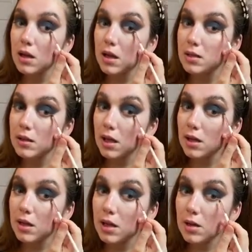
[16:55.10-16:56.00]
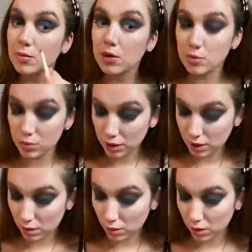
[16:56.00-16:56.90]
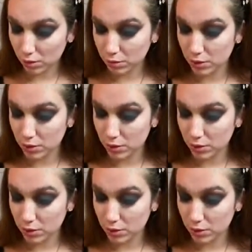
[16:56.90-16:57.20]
and then I'm going to bring it up